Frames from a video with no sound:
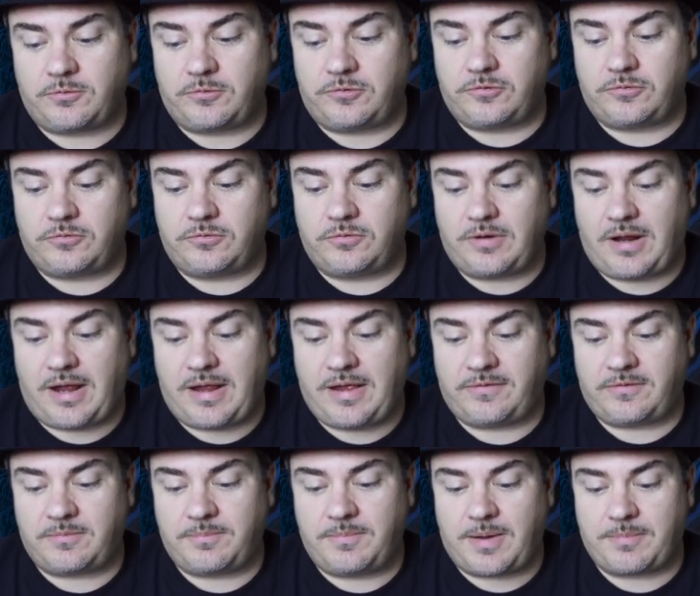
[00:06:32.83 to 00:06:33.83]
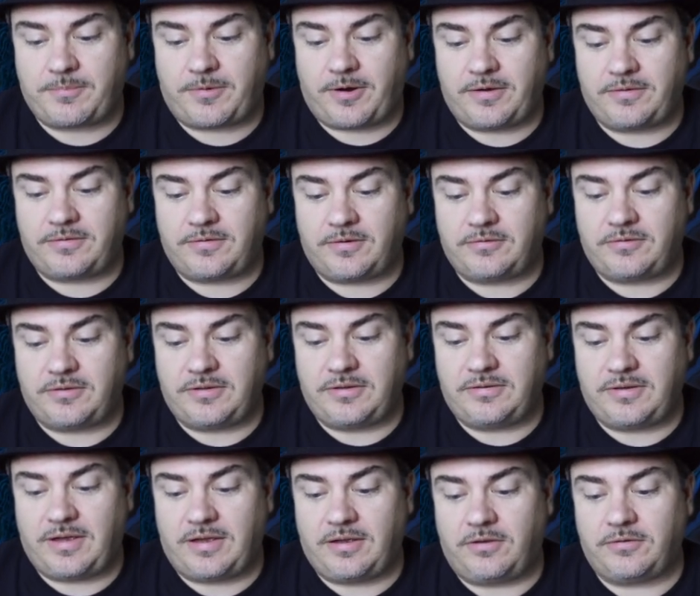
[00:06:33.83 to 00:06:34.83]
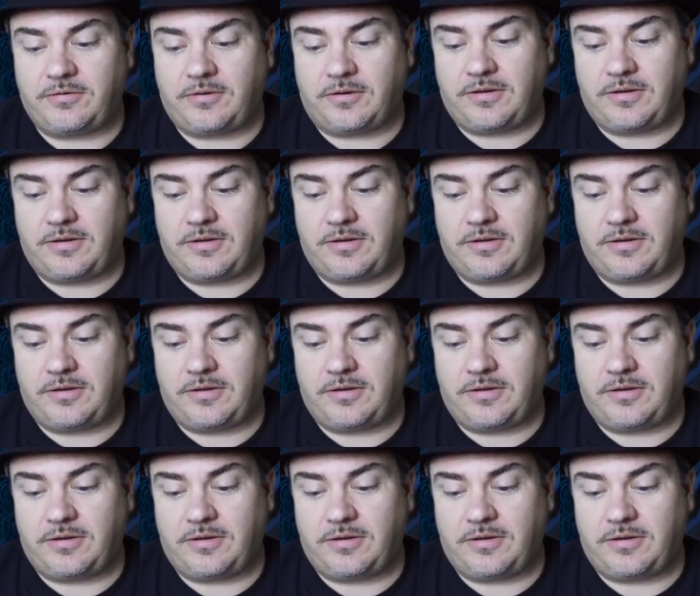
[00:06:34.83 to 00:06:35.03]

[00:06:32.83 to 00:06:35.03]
which you do not have to memorize their details,